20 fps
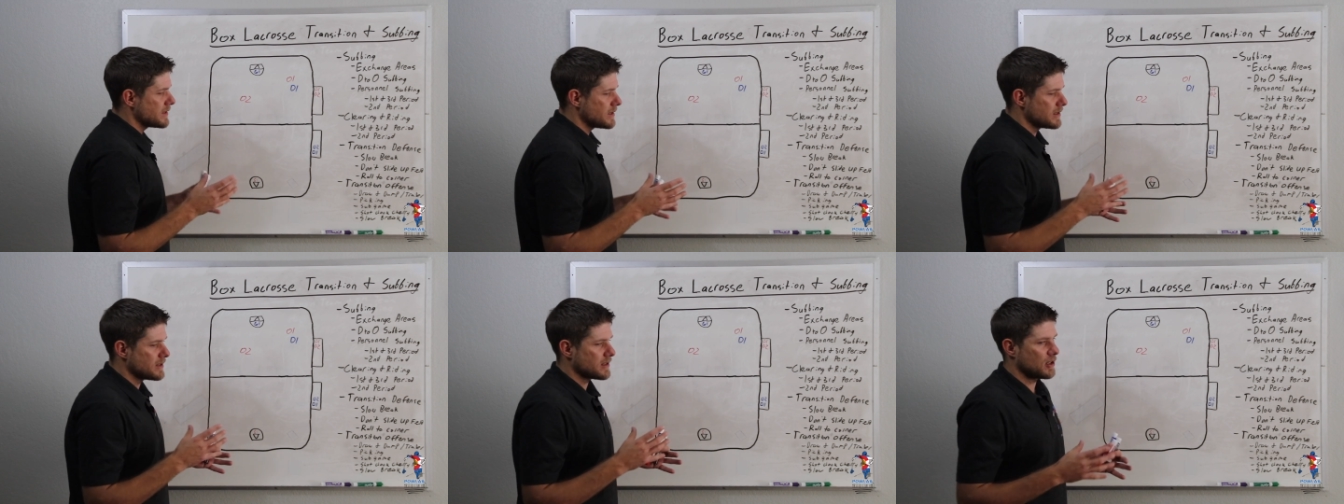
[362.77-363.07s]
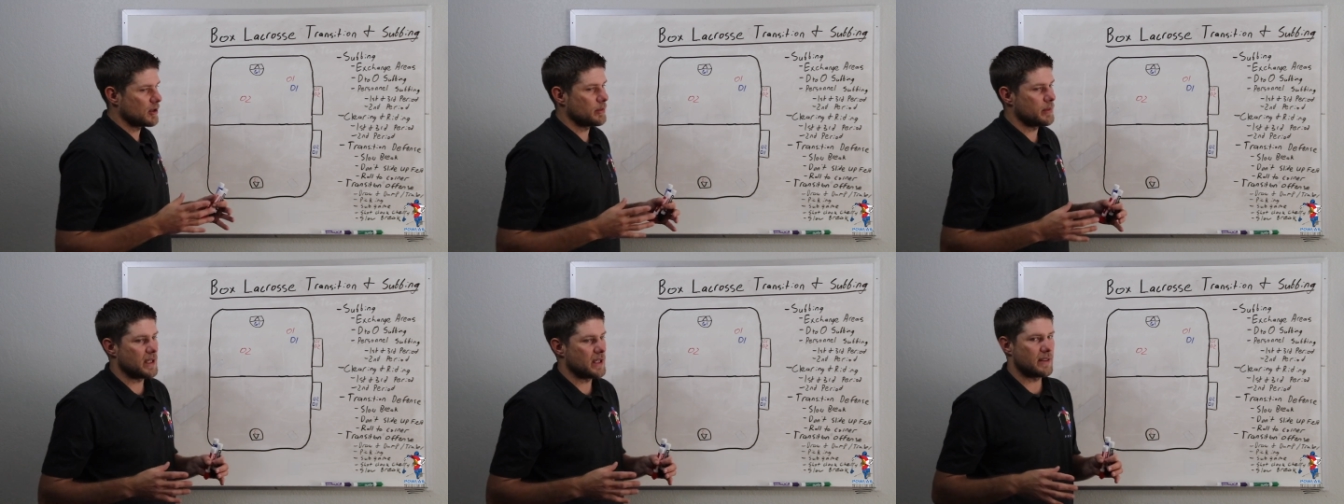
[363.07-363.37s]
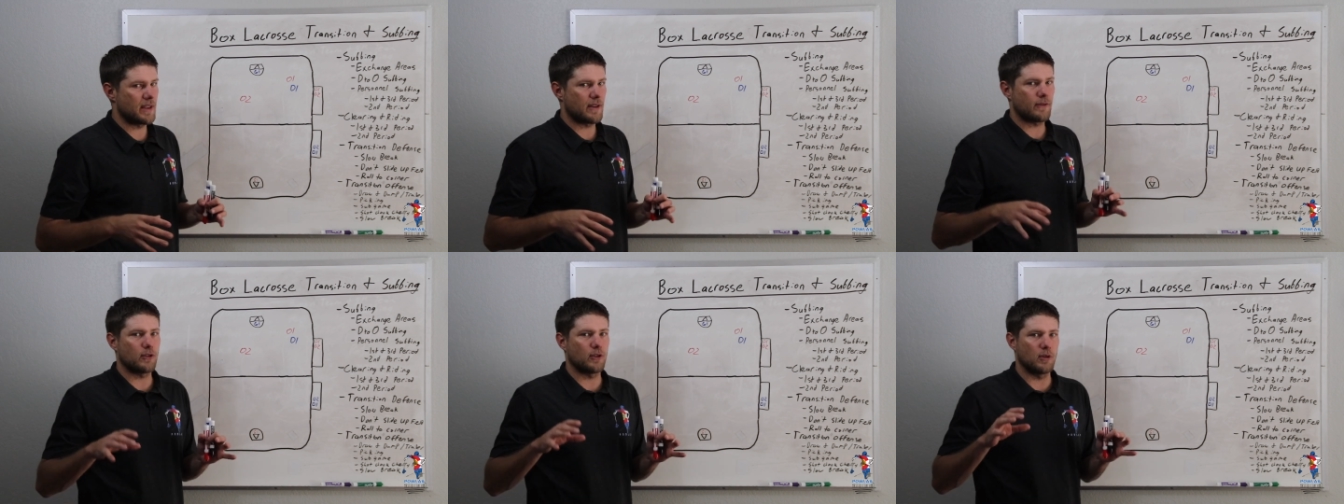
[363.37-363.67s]
this is going to mean
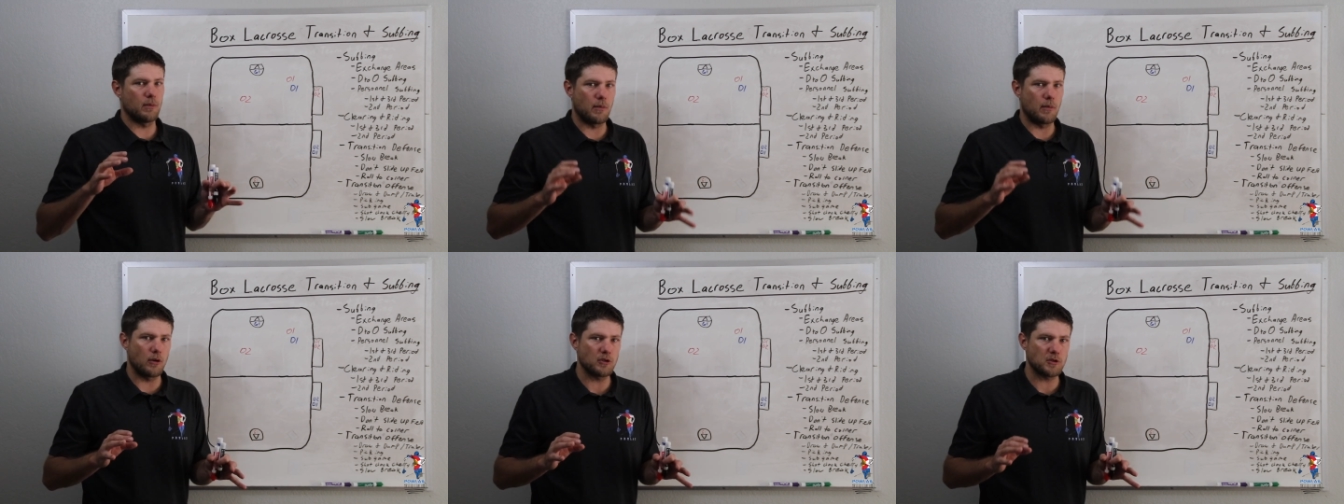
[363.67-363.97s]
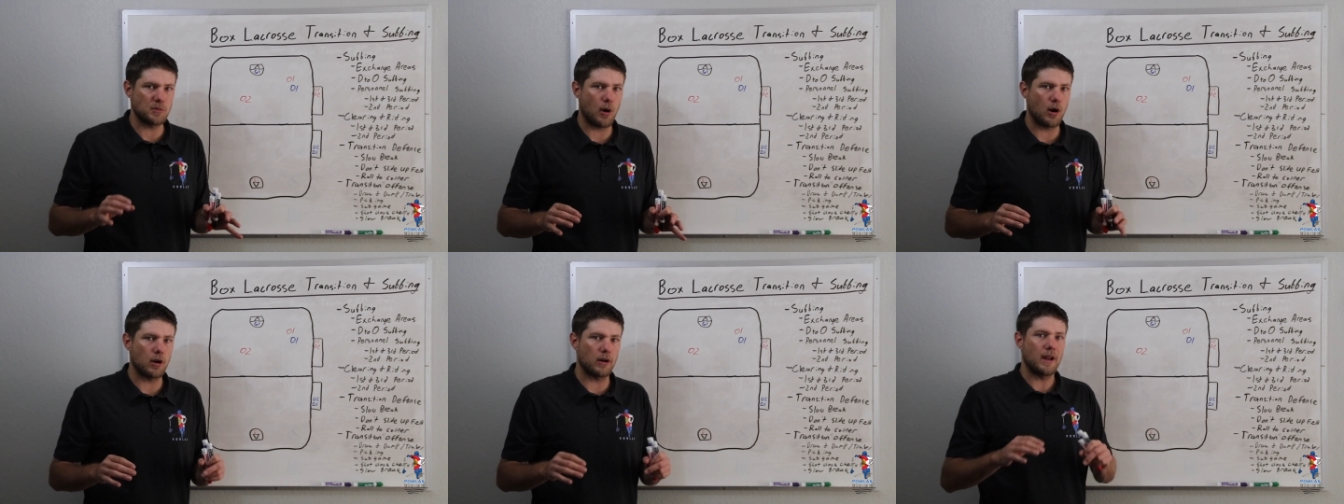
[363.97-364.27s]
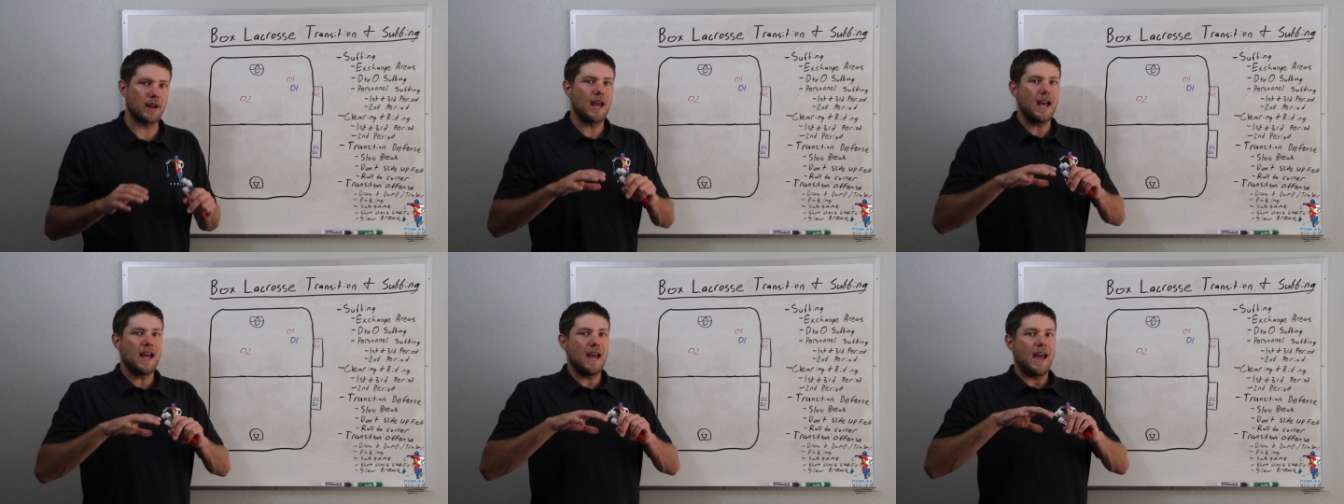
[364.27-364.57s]
that for the most
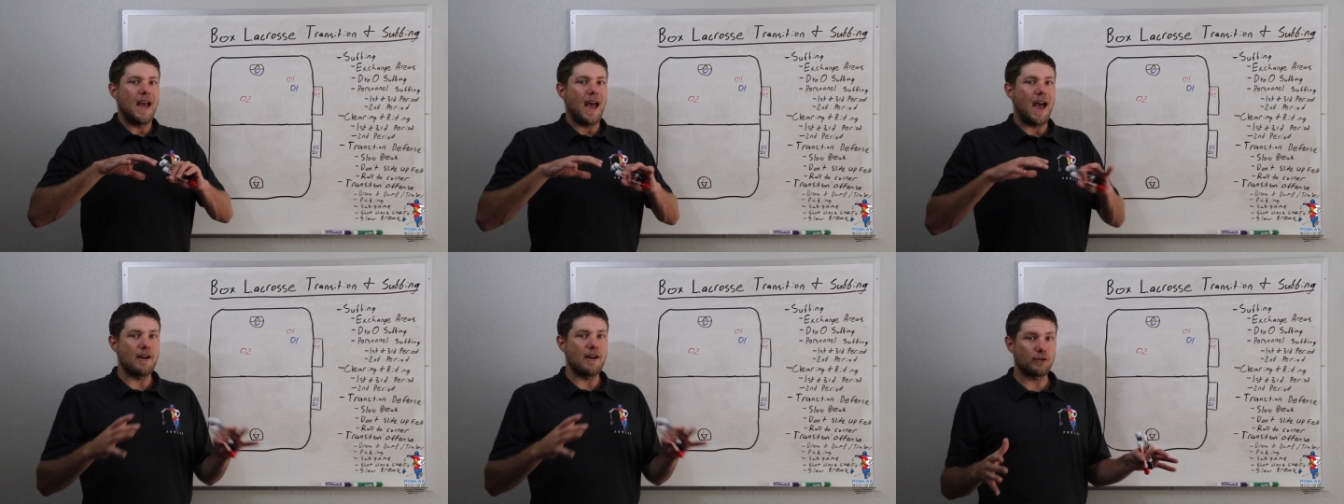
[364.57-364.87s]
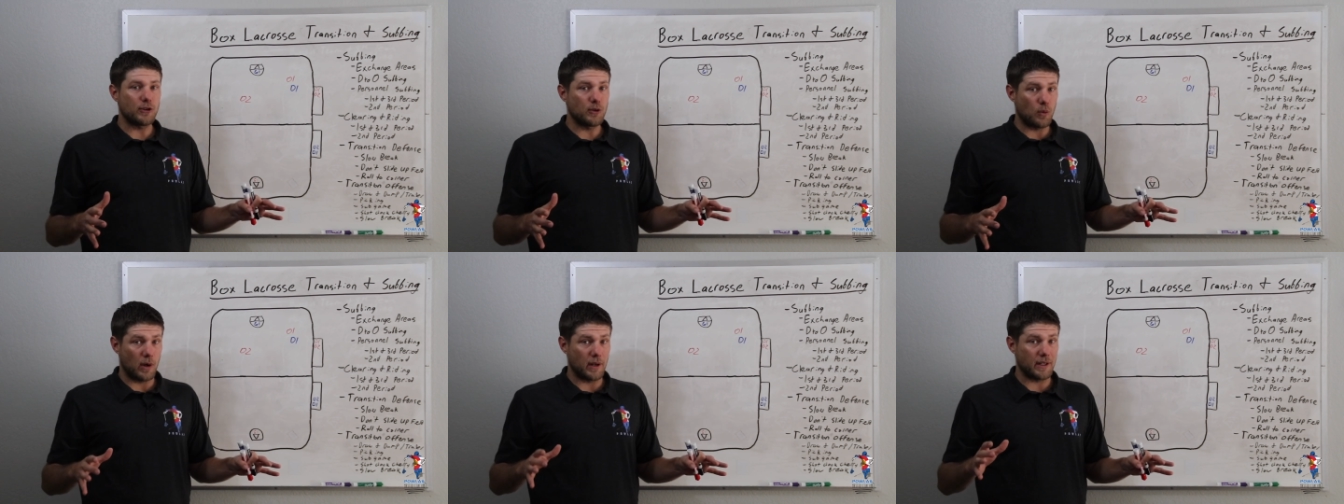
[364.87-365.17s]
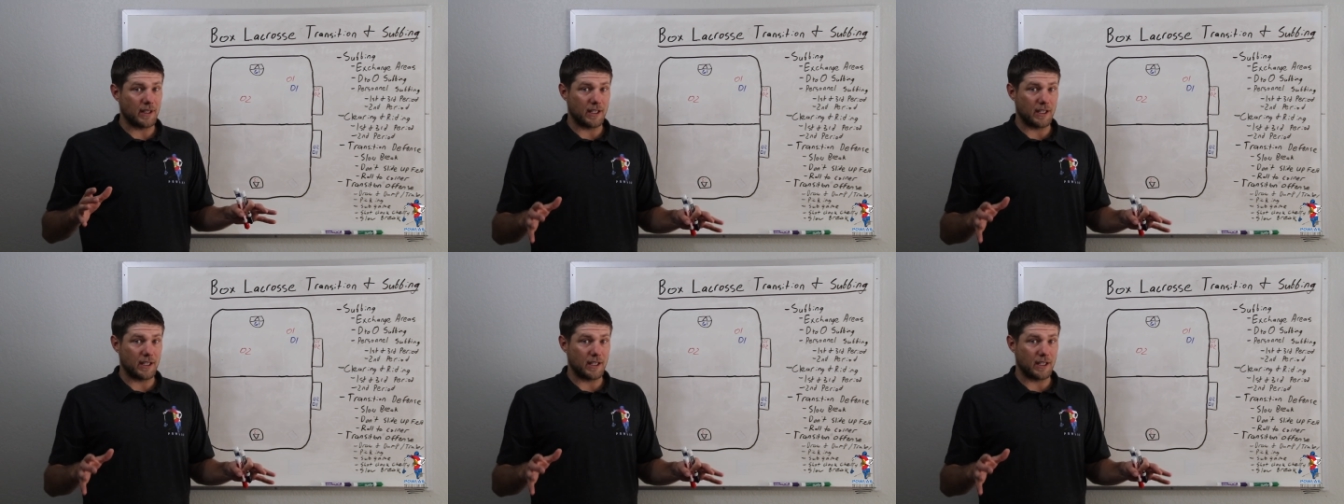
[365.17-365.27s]
part, everyone